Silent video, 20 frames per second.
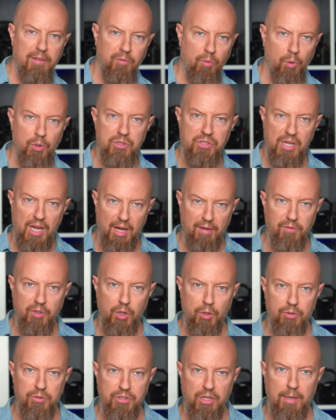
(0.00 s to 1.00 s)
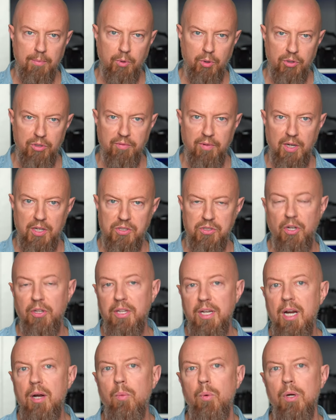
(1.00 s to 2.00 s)
And of course, every other timecode device
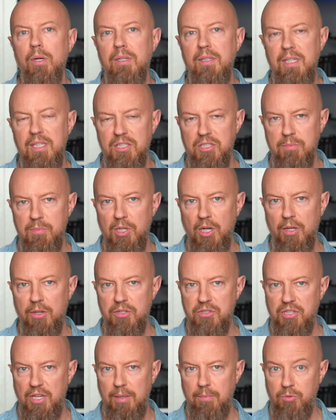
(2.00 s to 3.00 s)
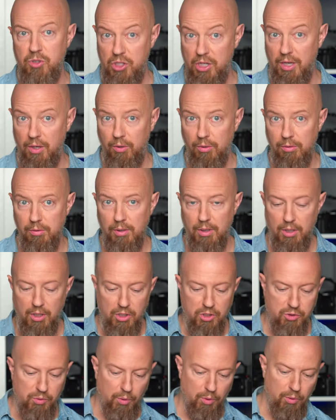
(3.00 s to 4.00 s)
on the network needs to be on the same channel.
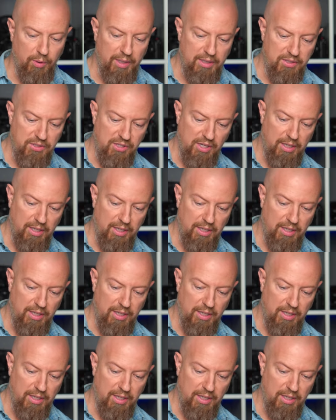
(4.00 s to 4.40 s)
So I'll go ahead and